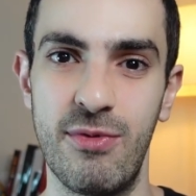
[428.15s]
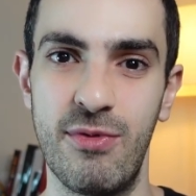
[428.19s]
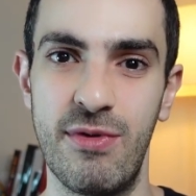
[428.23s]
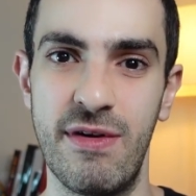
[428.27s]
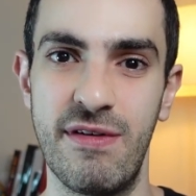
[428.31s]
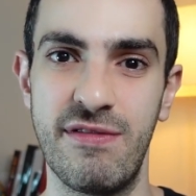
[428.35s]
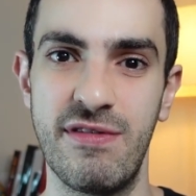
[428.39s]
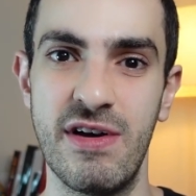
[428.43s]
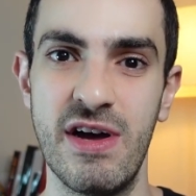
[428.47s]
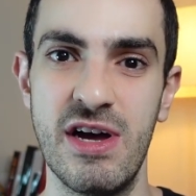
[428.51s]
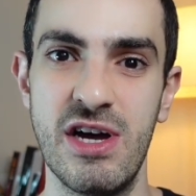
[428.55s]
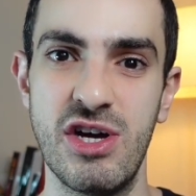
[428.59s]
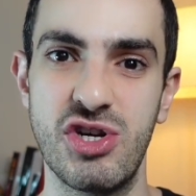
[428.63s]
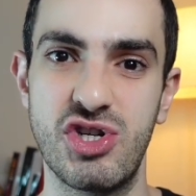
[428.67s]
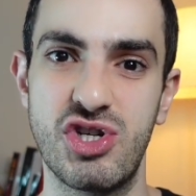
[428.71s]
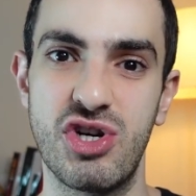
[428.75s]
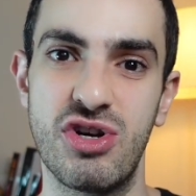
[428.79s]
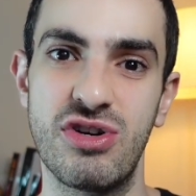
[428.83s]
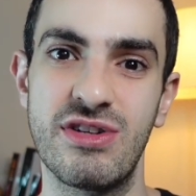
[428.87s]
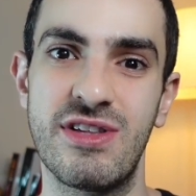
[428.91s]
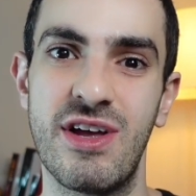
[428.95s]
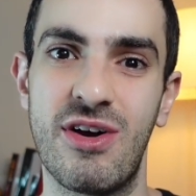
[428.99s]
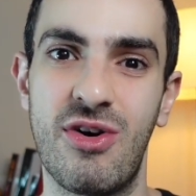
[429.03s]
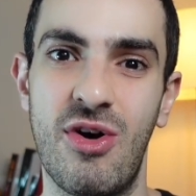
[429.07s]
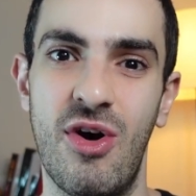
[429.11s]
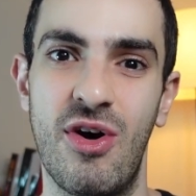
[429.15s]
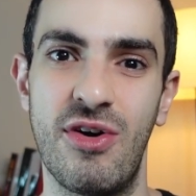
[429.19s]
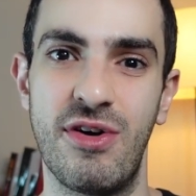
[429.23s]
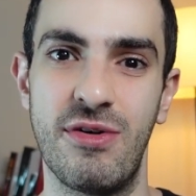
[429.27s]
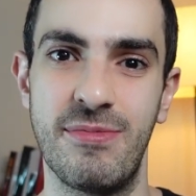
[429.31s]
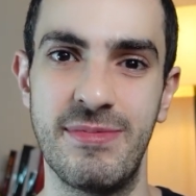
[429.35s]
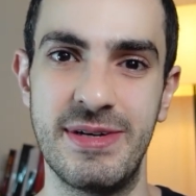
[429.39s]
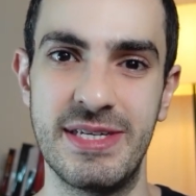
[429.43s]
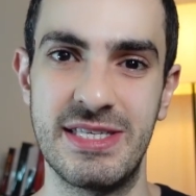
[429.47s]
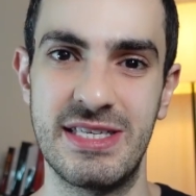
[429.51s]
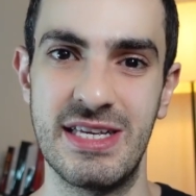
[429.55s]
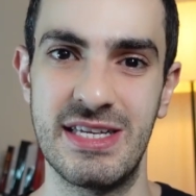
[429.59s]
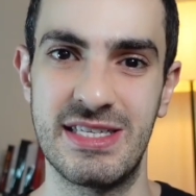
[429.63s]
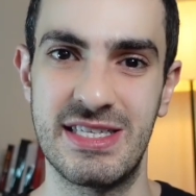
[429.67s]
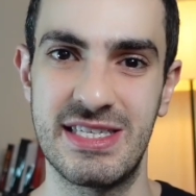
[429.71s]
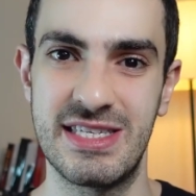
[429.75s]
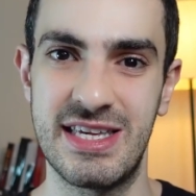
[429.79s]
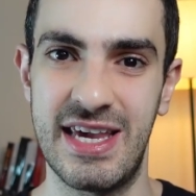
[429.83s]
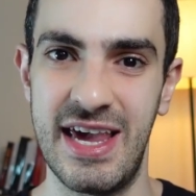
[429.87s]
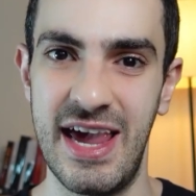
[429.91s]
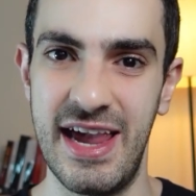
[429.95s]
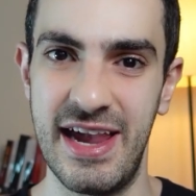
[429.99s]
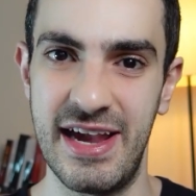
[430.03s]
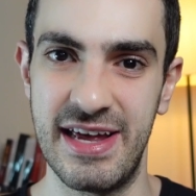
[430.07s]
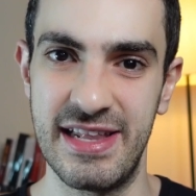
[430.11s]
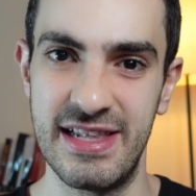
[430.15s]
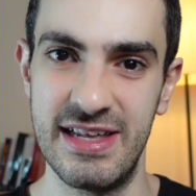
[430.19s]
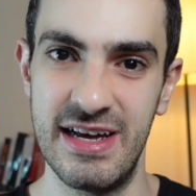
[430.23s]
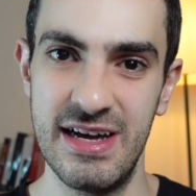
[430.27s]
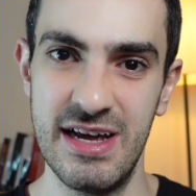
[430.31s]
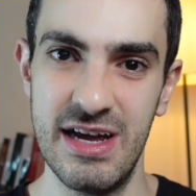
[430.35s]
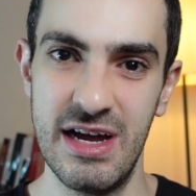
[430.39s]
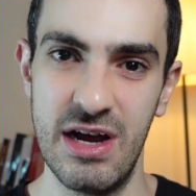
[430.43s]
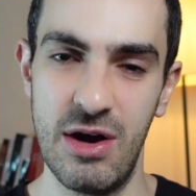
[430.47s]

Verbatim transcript: with shared economies scale,